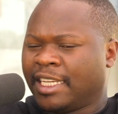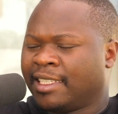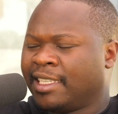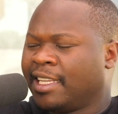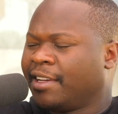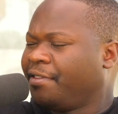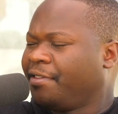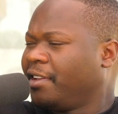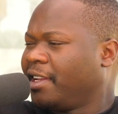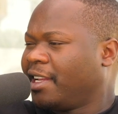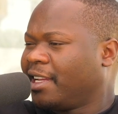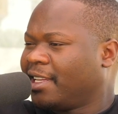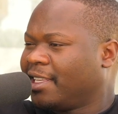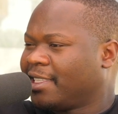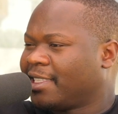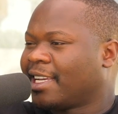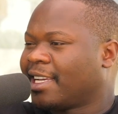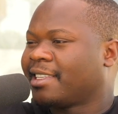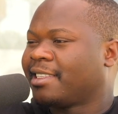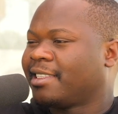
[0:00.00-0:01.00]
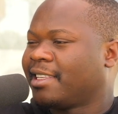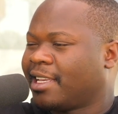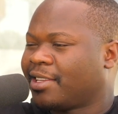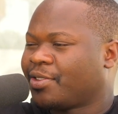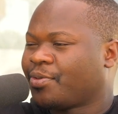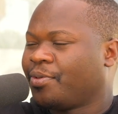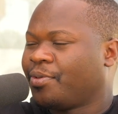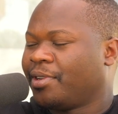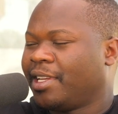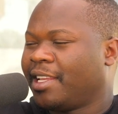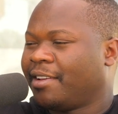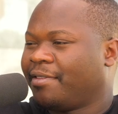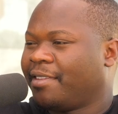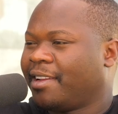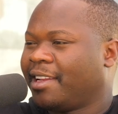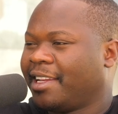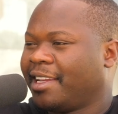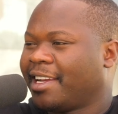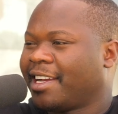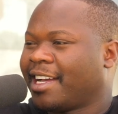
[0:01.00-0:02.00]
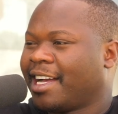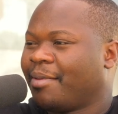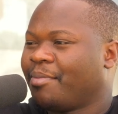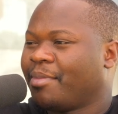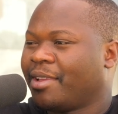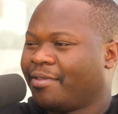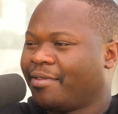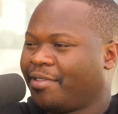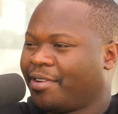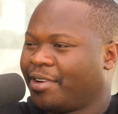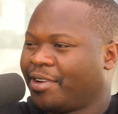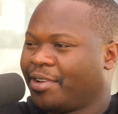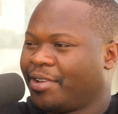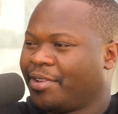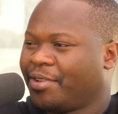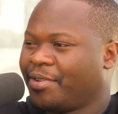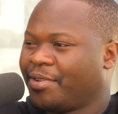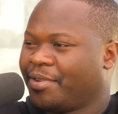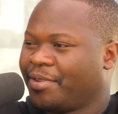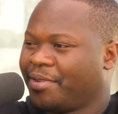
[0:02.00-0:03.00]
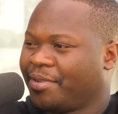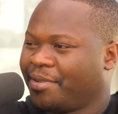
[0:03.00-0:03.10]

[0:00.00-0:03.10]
Definitely success will definitely come and follow you.